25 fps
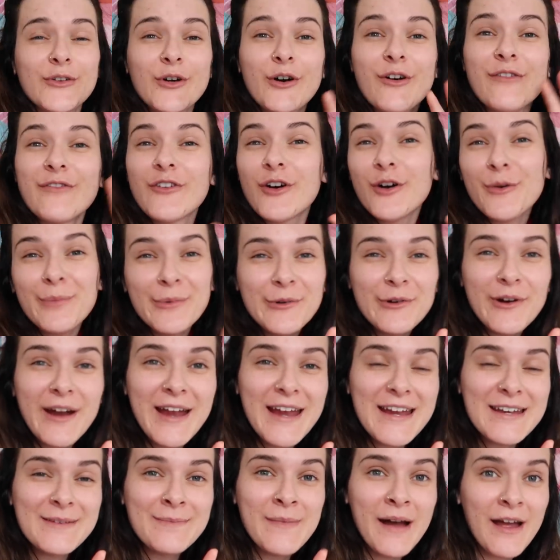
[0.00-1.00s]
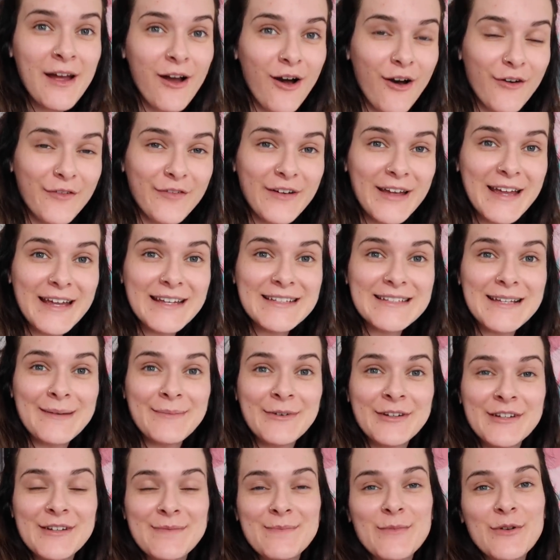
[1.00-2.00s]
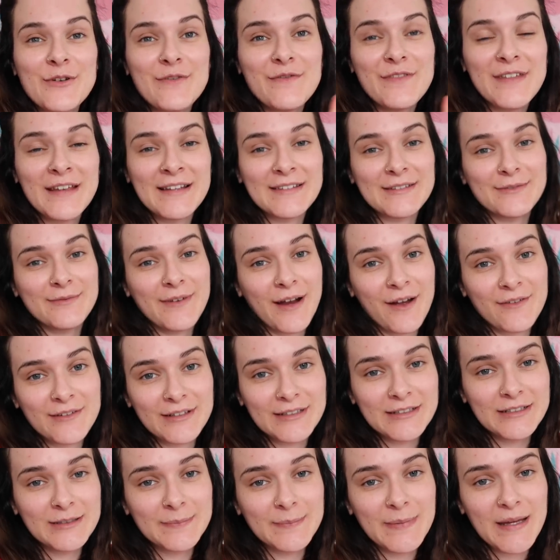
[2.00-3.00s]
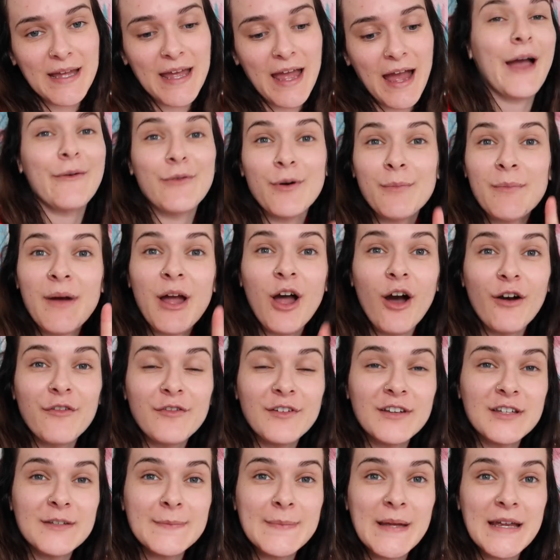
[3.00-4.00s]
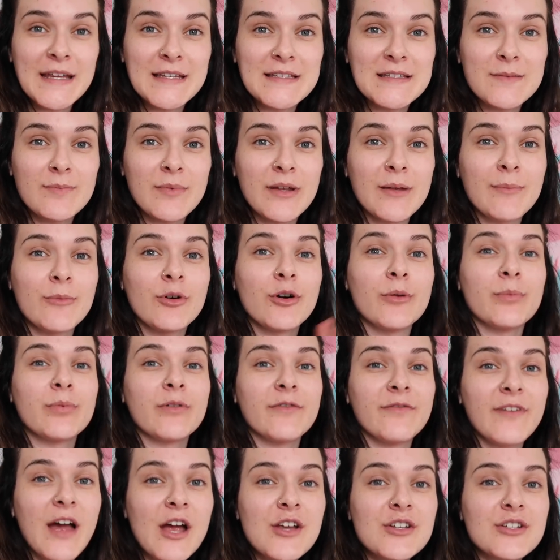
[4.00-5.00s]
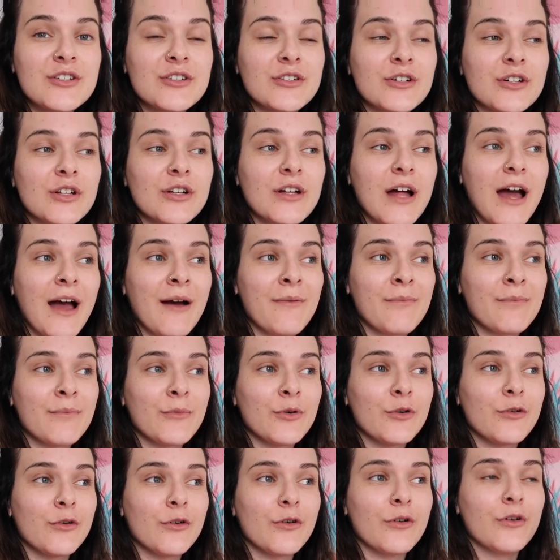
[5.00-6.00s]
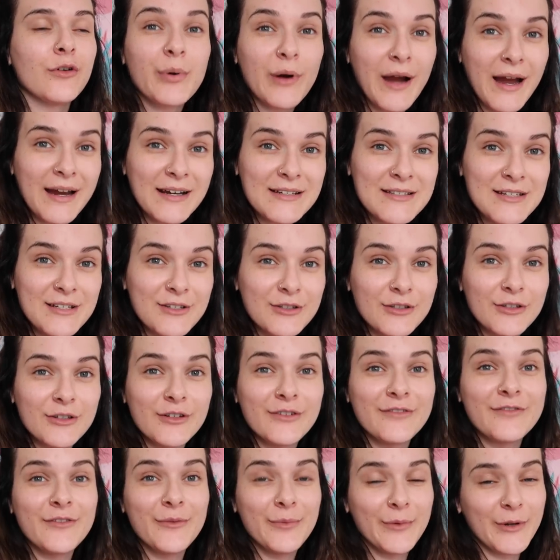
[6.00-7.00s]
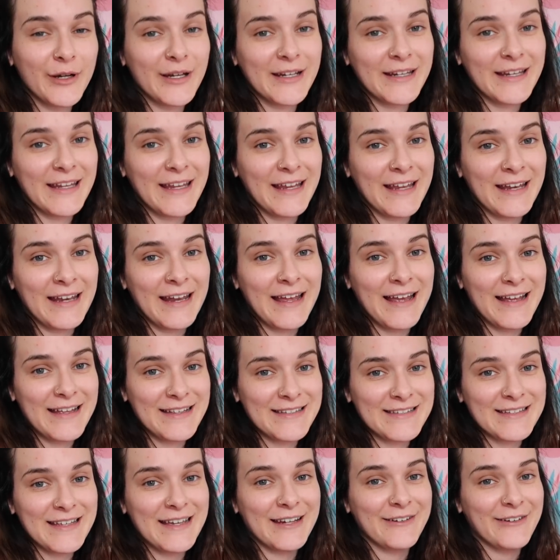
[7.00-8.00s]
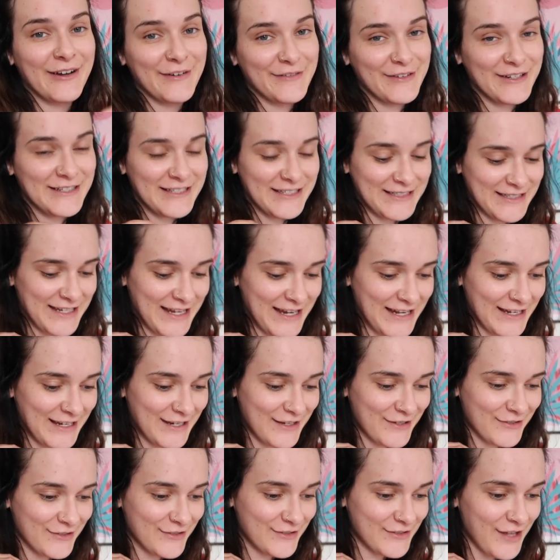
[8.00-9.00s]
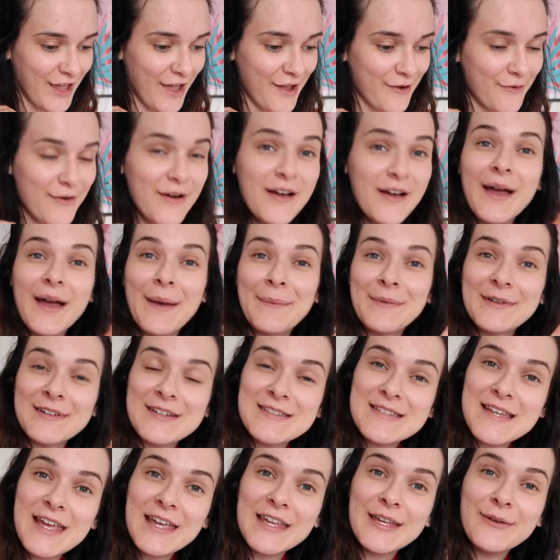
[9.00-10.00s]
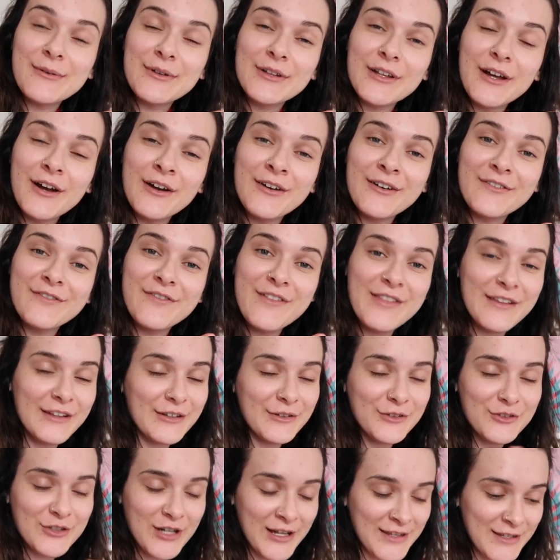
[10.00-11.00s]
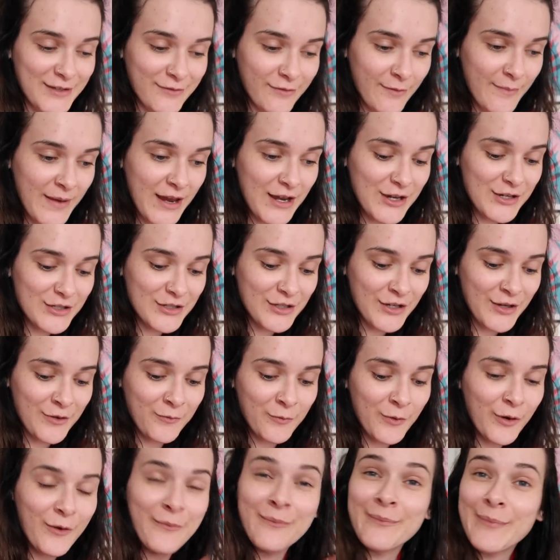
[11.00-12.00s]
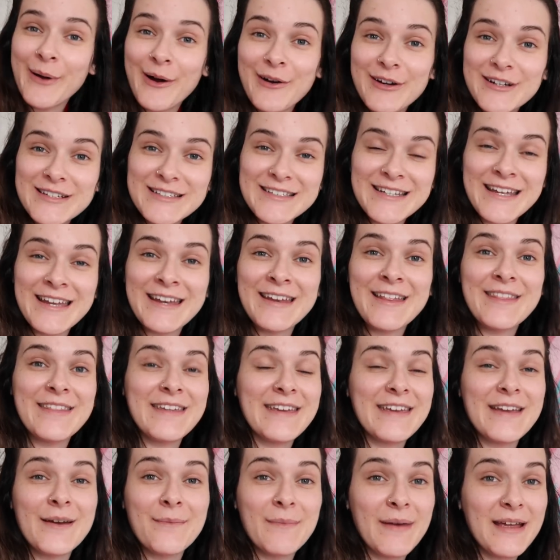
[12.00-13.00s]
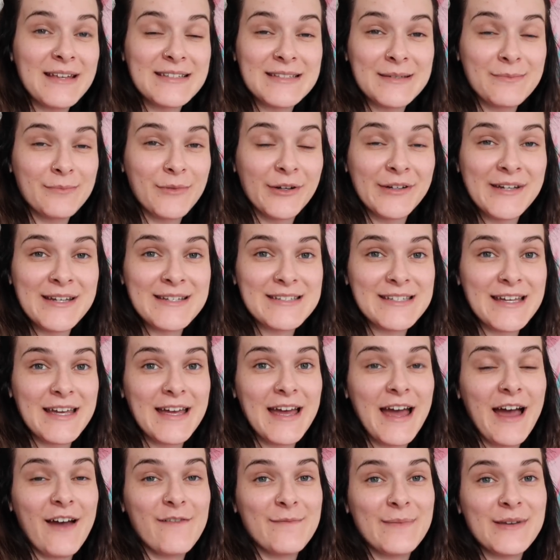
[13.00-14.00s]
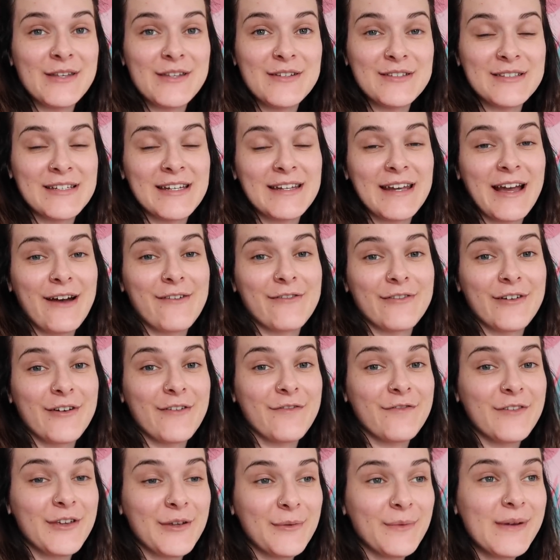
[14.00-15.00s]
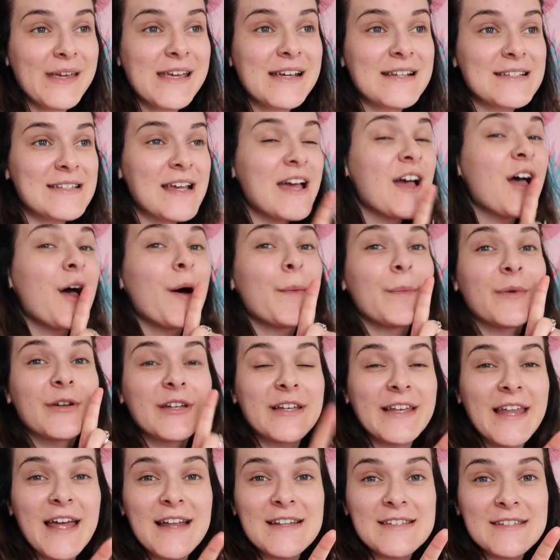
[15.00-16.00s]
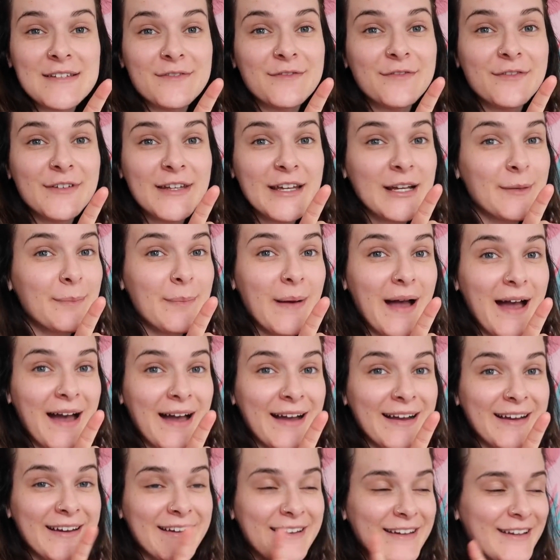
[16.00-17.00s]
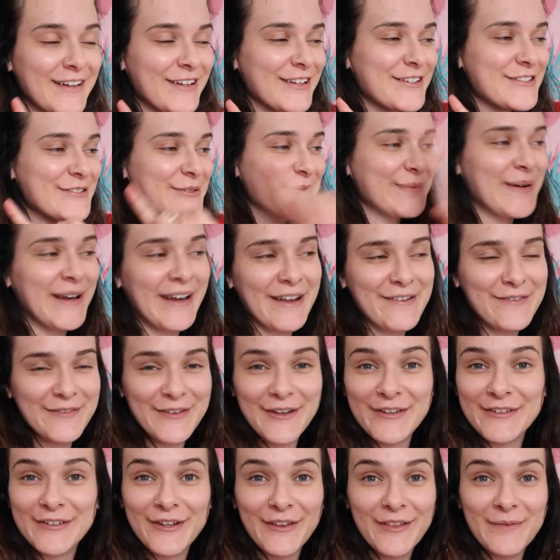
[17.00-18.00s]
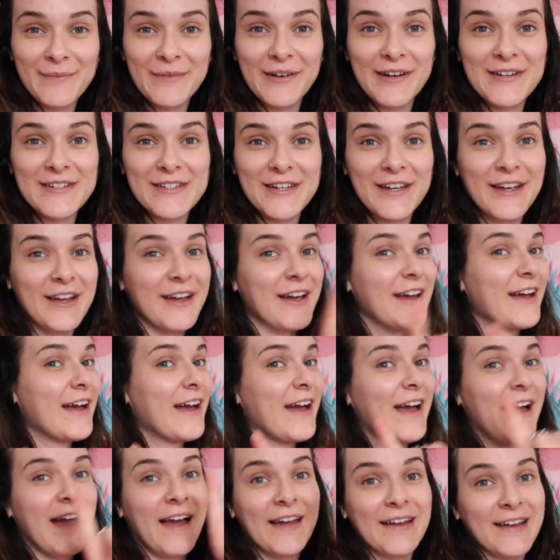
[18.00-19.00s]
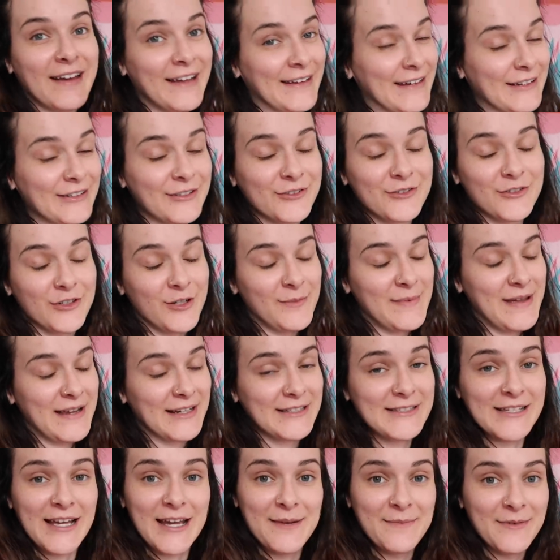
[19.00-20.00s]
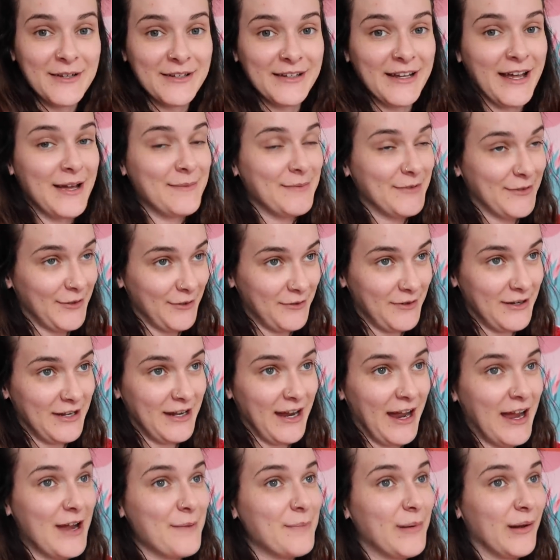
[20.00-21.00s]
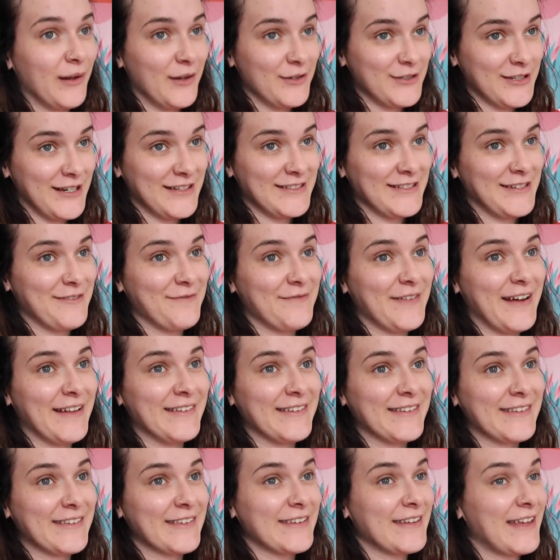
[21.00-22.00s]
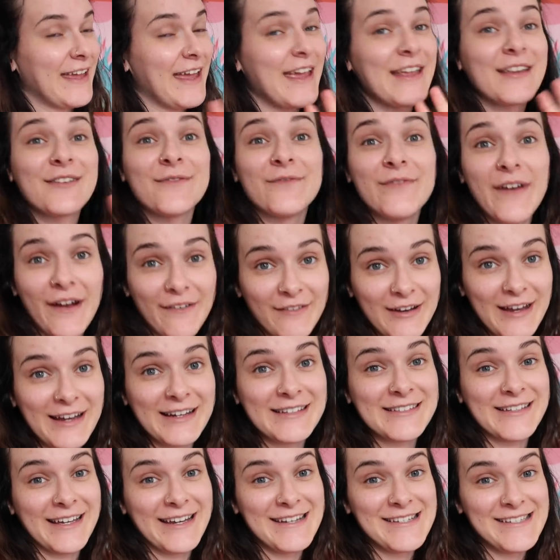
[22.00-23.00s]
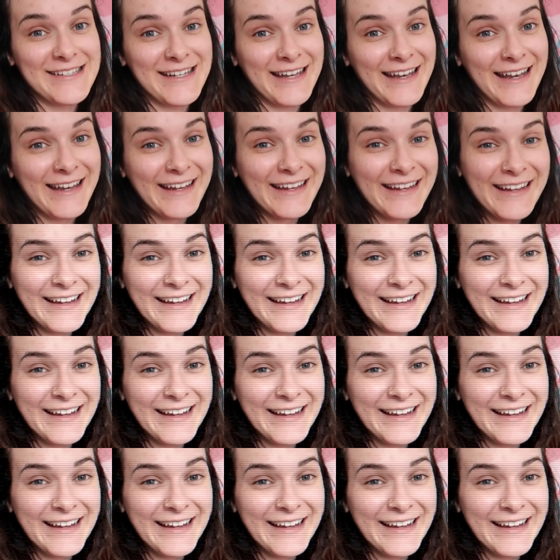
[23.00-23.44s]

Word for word: sort of upgrade my office. I'm going to move things around a little bit. I want my office space to be more professional and more practical for working as a graphic designer. So I'm going to take you along for the little transformation. We're unboxing the amazing monitor. I've been using it now for a few weeks but let's flick back to when I first got the monitor I cannot control my excitement. I'm sorry. I apologise in advance. It's very exciting.